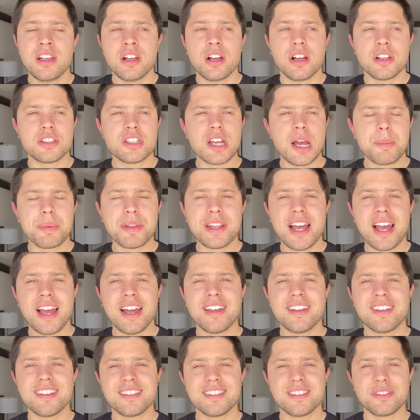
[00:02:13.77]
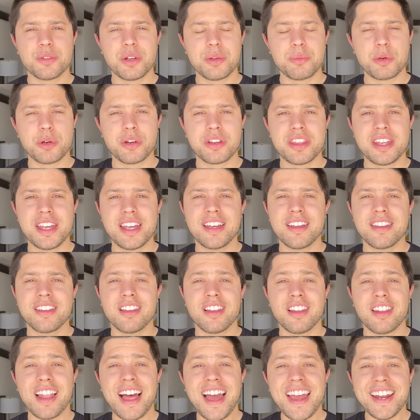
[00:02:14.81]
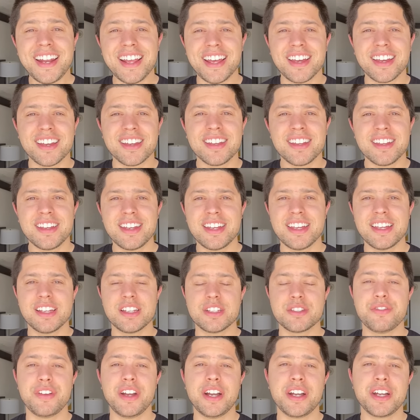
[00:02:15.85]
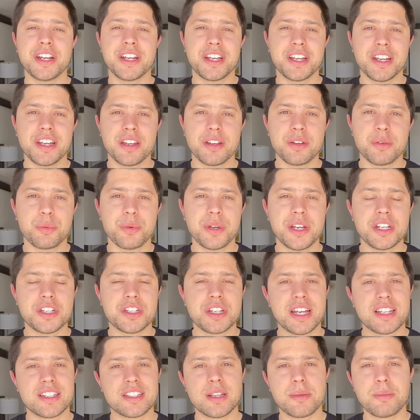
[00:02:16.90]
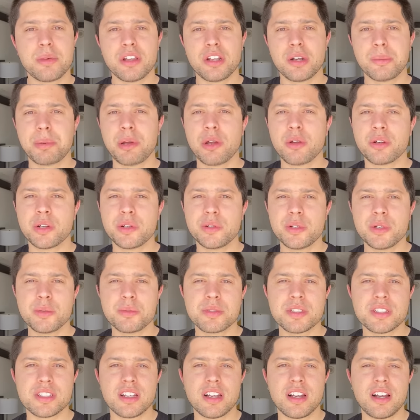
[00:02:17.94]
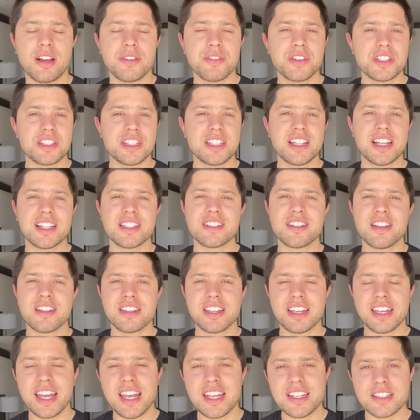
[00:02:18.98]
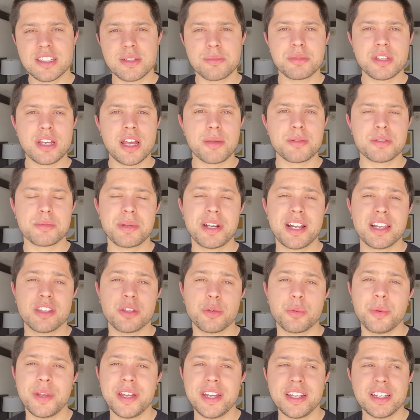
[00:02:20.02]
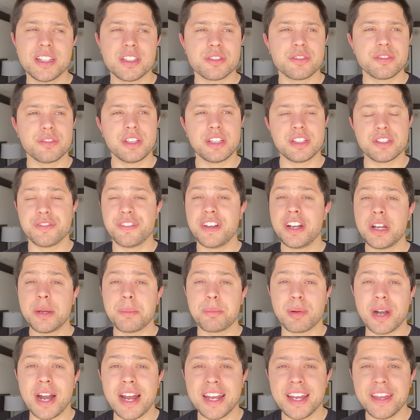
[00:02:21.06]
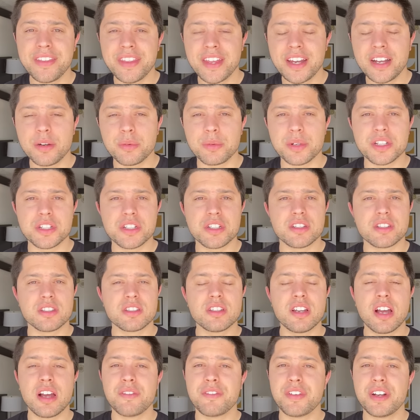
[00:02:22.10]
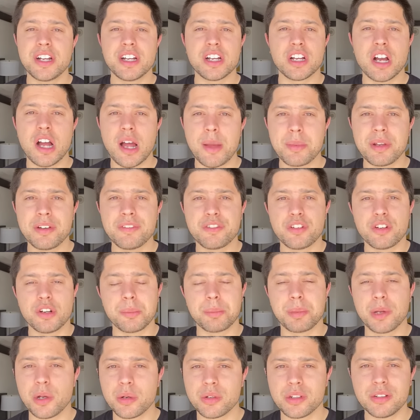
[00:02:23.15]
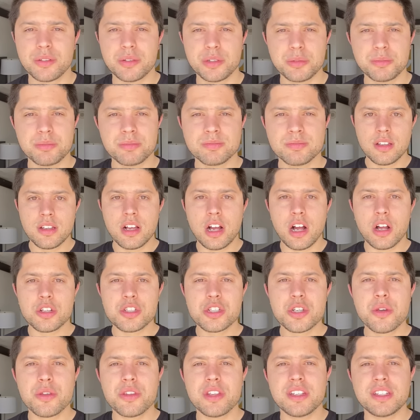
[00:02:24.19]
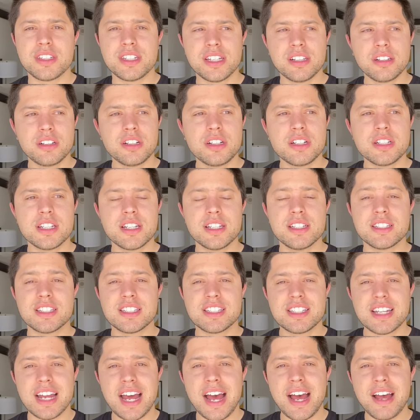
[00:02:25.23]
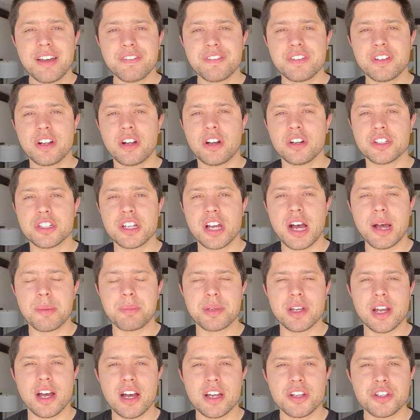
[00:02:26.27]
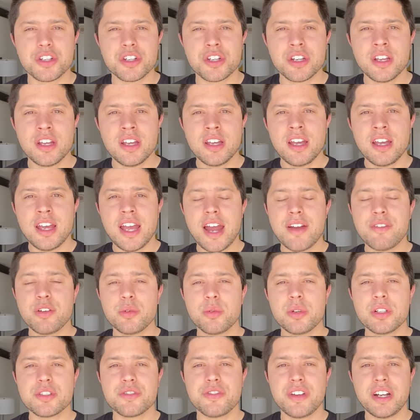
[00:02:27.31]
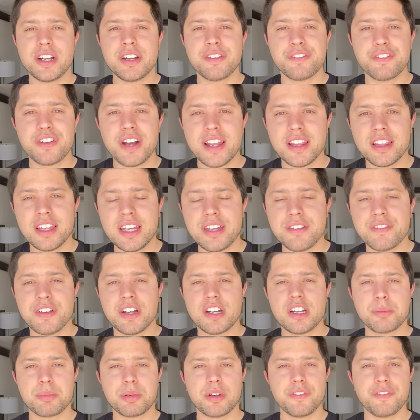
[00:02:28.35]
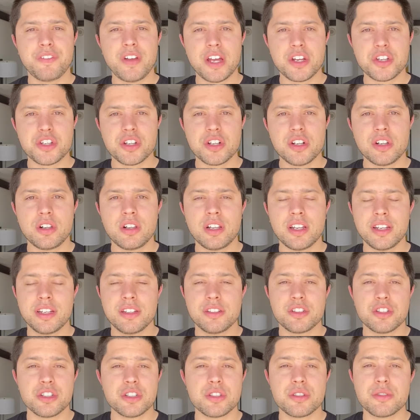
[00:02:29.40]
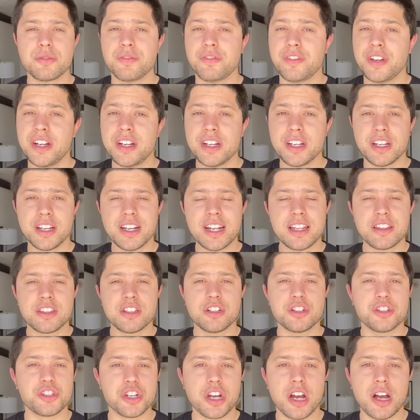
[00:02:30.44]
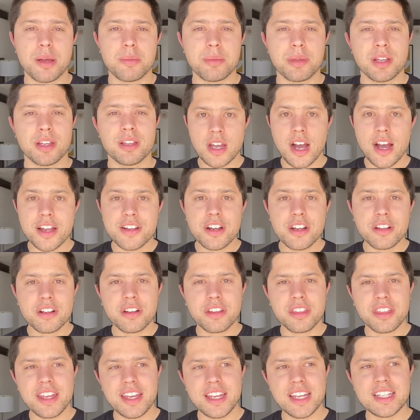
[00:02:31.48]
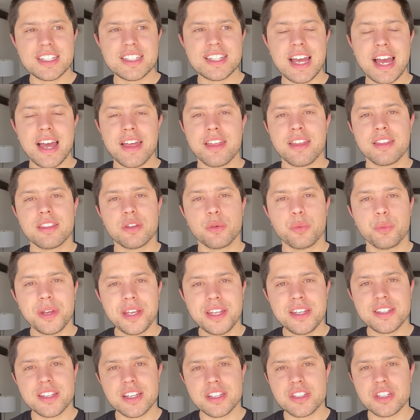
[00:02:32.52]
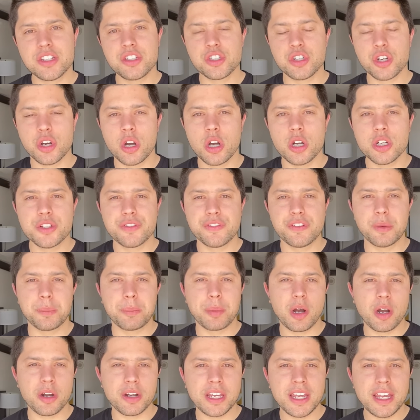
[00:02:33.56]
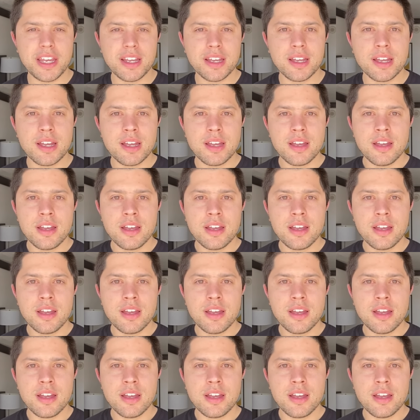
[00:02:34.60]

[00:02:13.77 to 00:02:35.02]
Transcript: On top of that, one more thing, the lighting is very good, which at some other poker rooms, obviously that's not the case sometimes, but at the Wynn, it's, it's very bright in there, which is not very common for a poker room. Also, the dealers and staff are top notch. Everyone's very friendly, very professional, and just very good at their job. Another thing is that the Wynn doesn't charge for parking.